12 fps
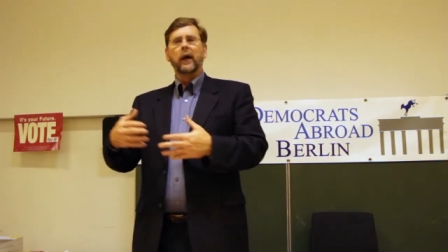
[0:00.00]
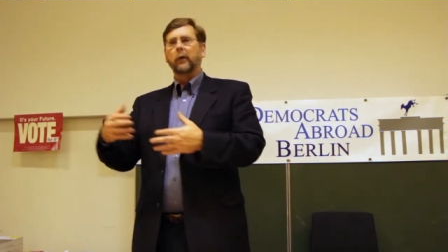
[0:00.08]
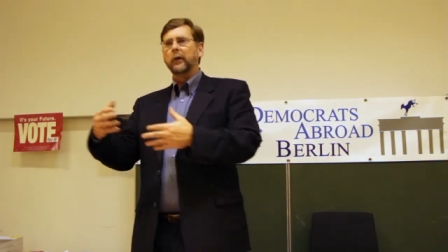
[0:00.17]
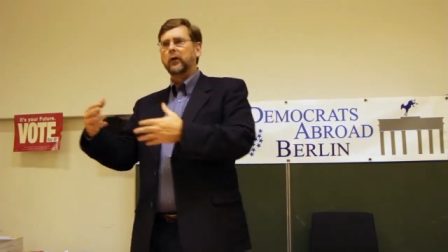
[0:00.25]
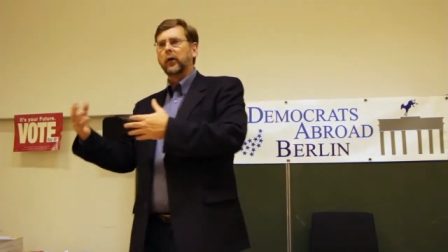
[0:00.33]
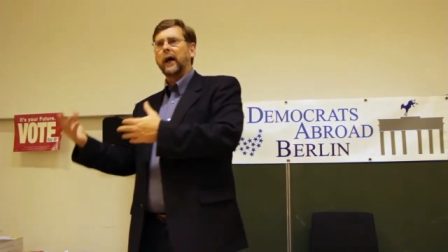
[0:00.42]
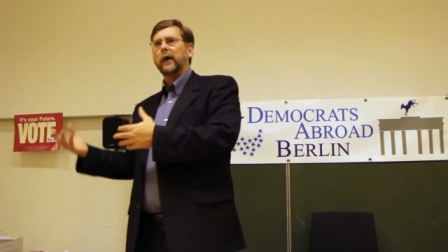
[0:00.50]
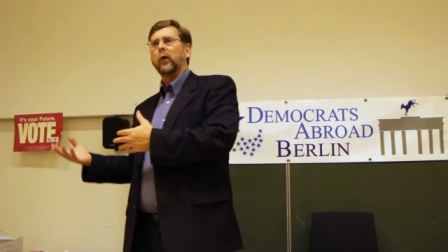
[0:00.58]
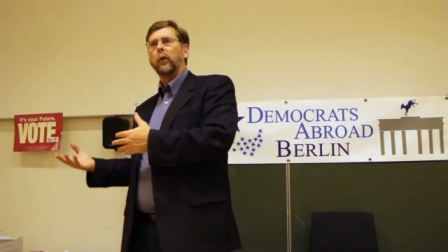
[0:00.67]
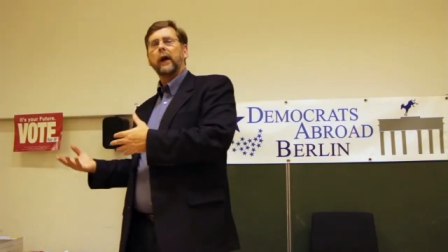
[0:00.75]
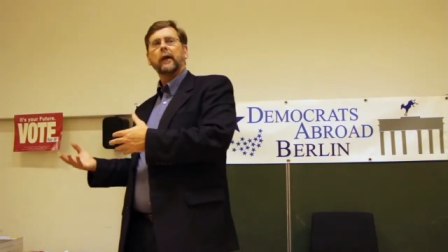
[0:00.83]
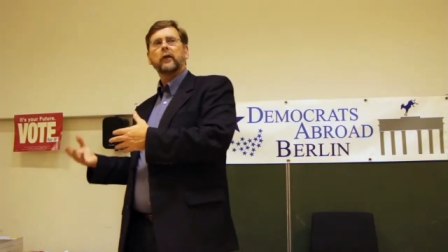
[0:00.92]
We do that in
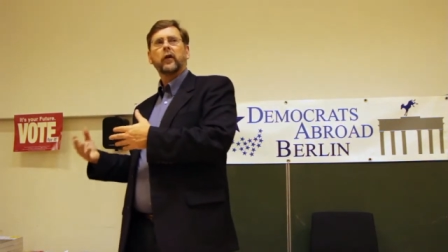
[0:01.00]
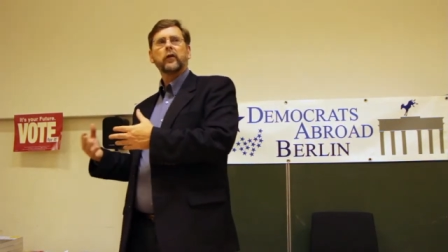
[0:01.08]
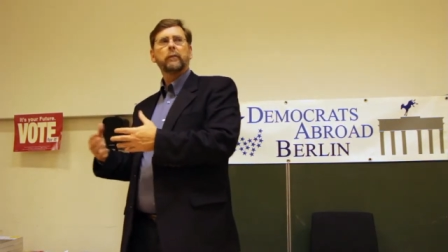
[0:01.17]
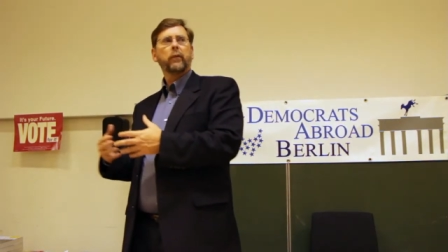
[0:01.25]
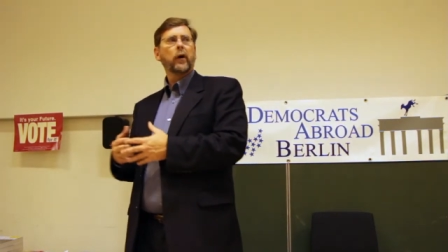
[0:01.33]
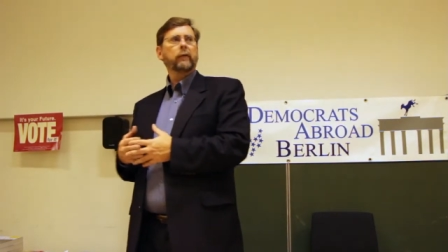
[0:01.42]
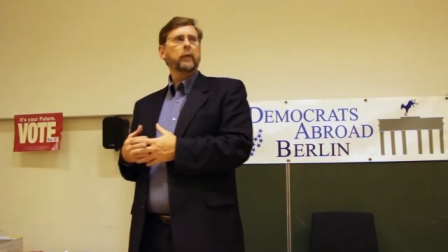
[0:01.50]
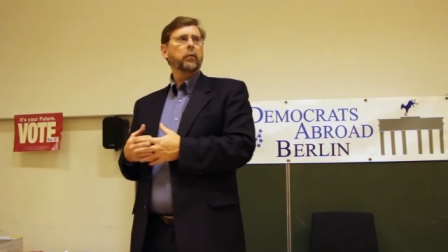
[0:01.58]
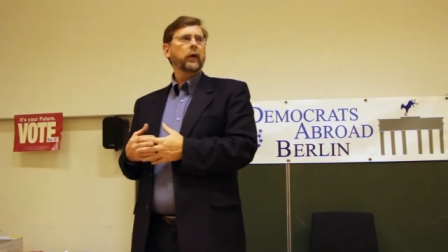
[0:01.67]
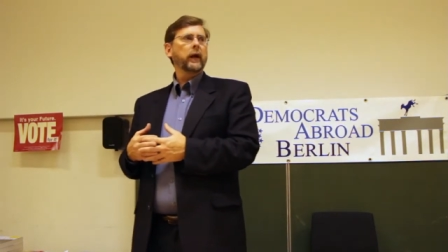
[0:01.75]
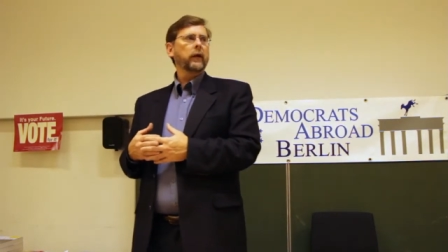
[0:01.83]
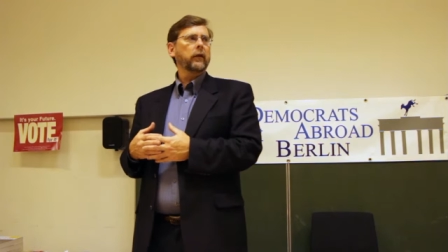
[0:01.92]
a way that doesn't burn up the
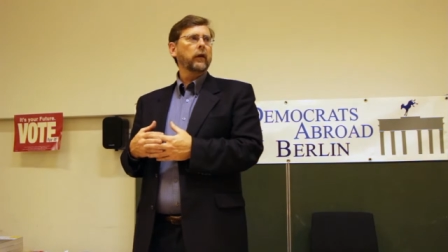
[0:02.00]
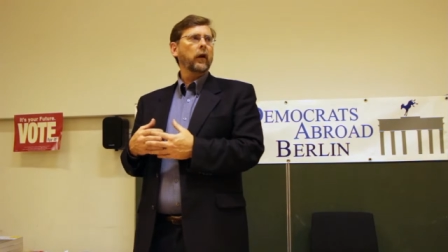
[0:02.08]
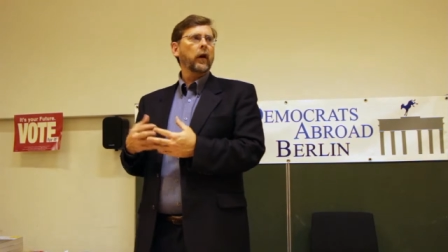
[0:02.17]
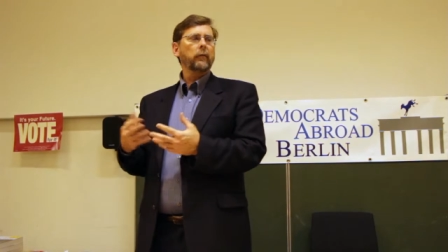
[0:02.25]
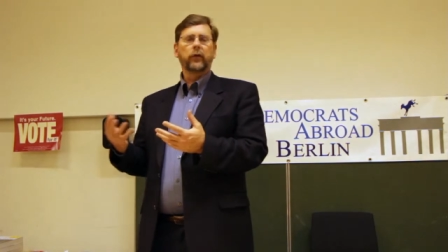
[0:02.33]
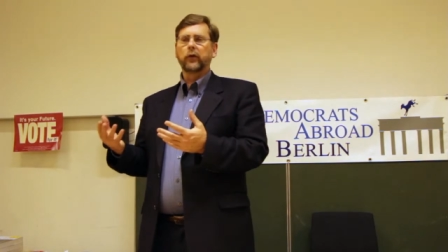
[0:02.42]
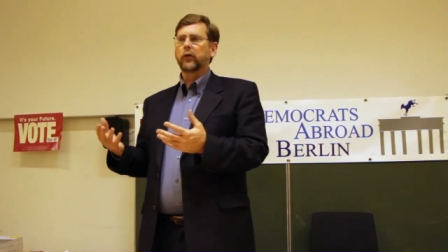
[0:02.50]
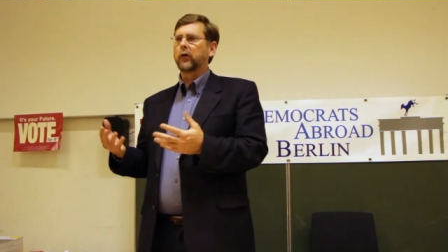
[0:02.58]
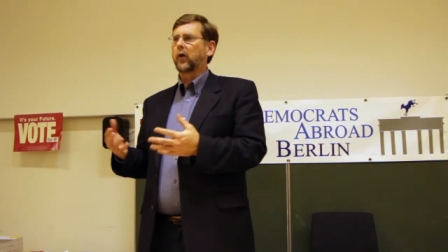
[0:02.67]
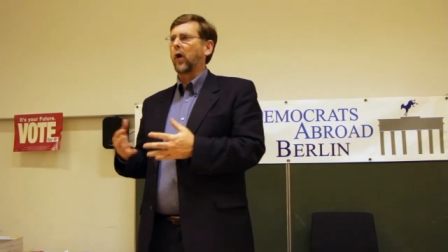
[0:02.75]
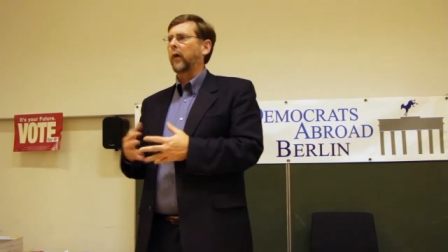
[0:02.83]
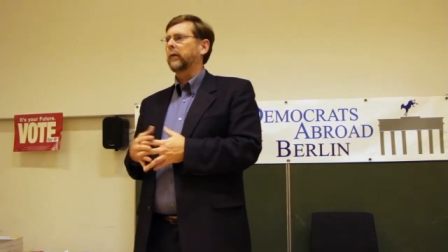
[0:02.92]
planet um, through
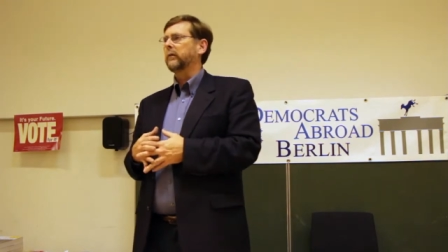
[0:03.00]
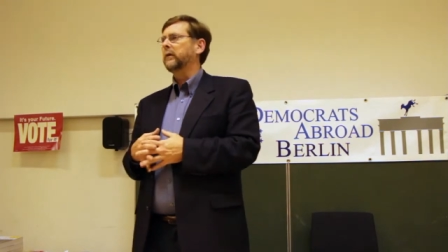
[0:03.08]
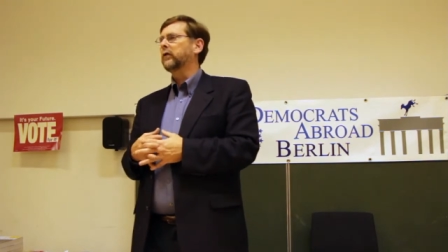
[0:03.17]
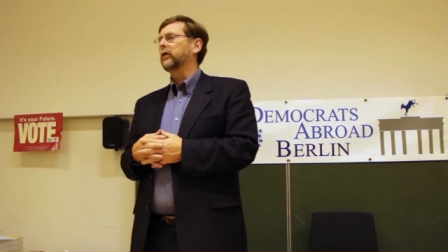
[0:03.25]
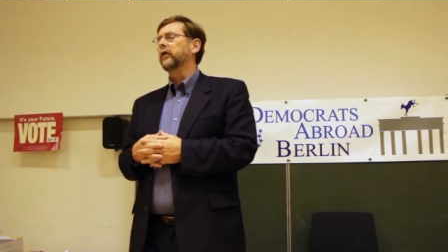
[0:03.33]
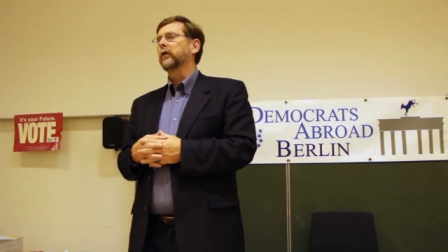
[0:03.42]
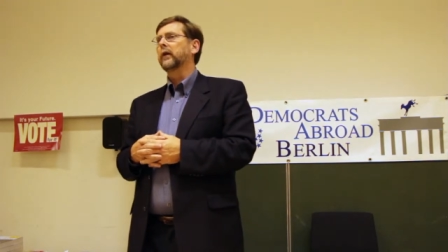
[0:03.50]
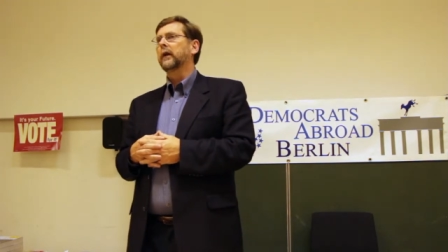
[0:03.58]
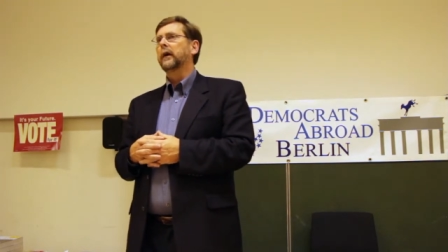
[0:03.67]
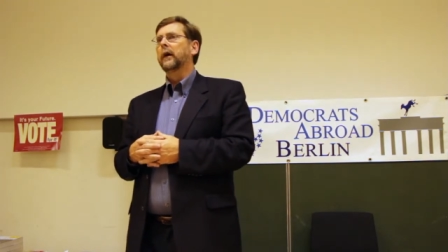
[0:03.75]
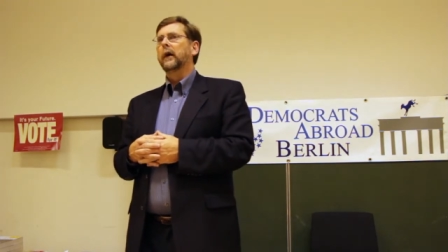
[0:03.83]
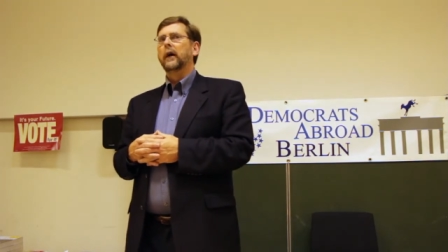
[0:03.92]
carbon emissions.
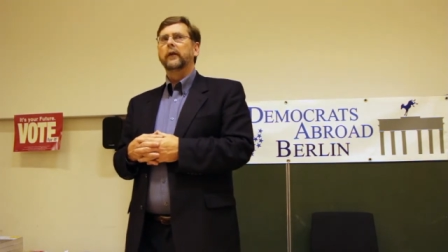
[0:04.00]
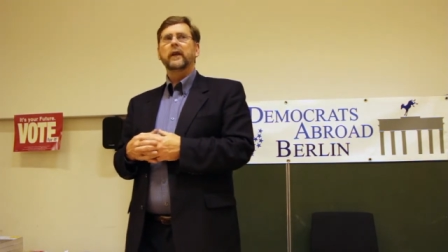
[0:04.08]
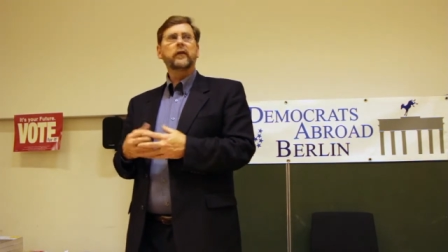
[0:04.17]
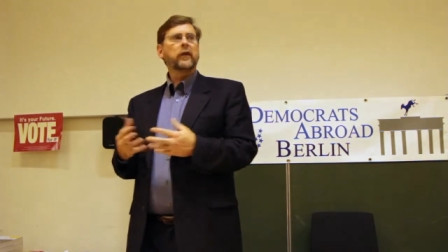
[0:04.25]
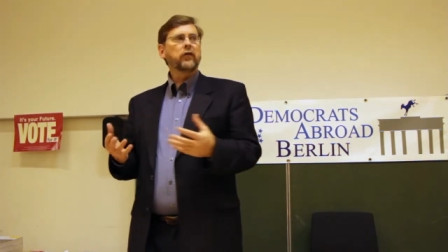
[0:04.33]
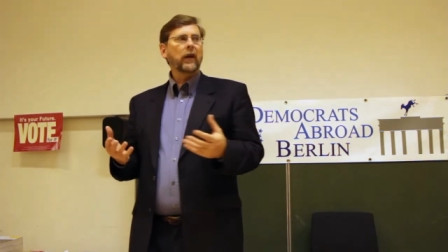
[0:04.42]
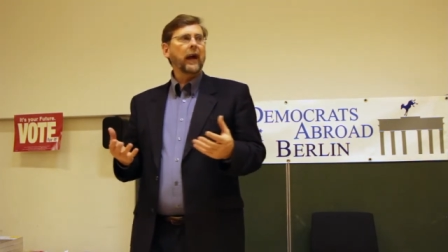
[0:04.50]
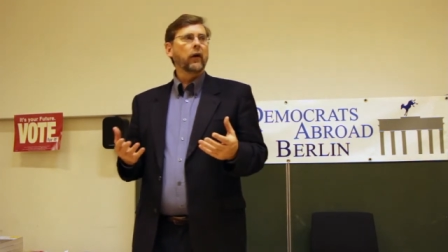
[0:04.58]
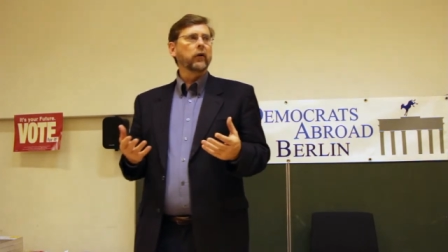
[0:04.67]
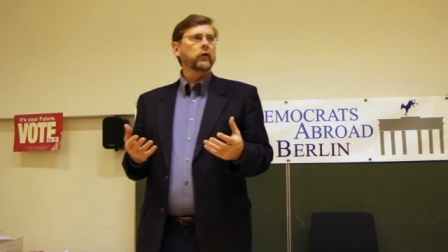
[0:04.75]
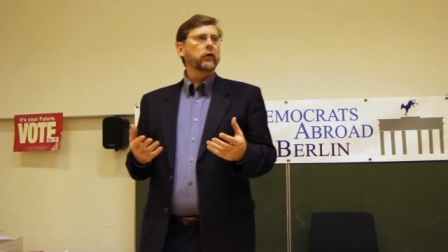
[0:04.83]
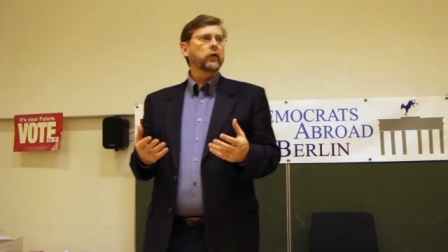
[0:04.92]
These are the
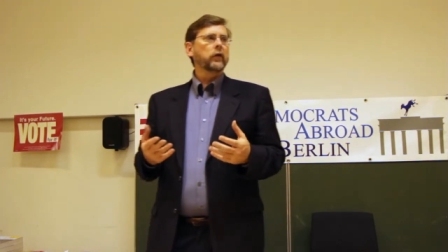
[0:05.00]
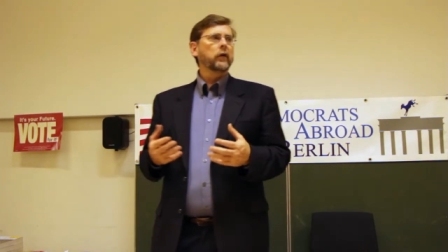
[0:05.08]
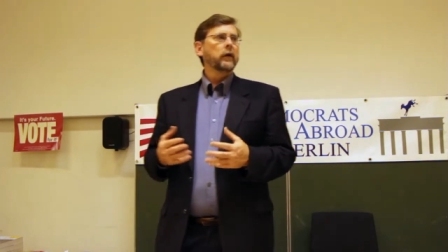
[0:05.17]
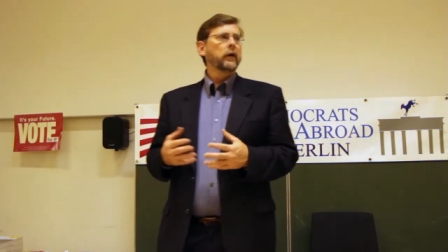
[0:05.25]
challenges.